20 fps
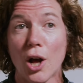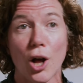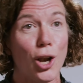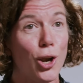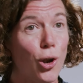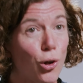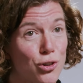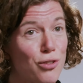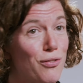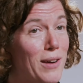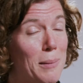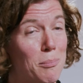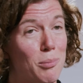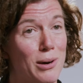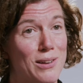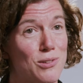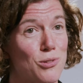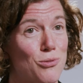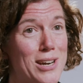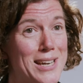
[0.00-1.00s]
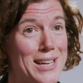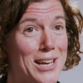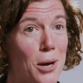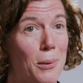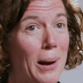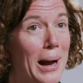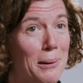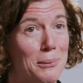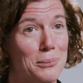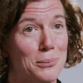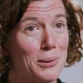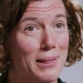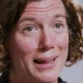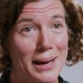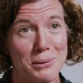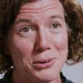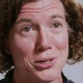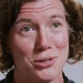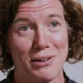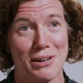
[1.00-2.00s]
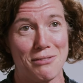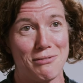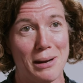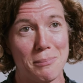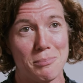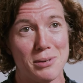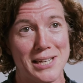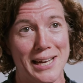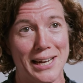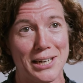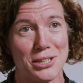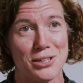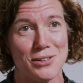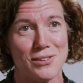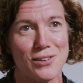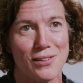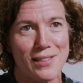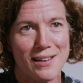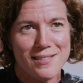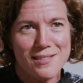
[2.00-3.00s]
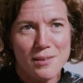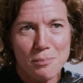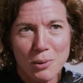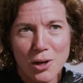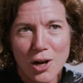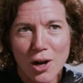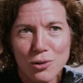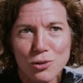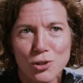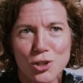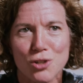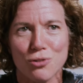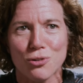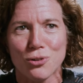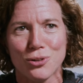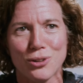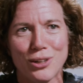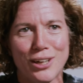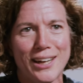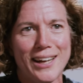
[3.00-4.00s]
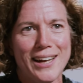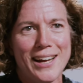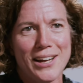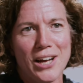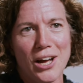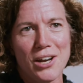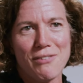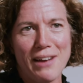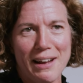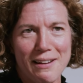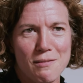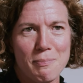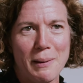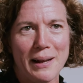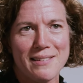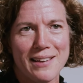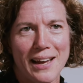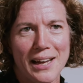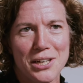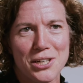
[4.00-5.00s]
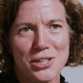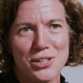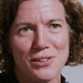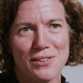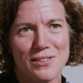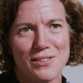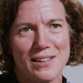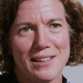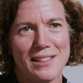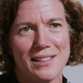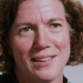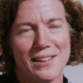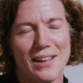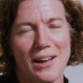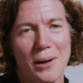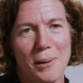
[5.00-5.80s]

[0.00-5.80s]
A lot of our bricks already go out without shrink wrap protection, so there's some cultural kind of expectations in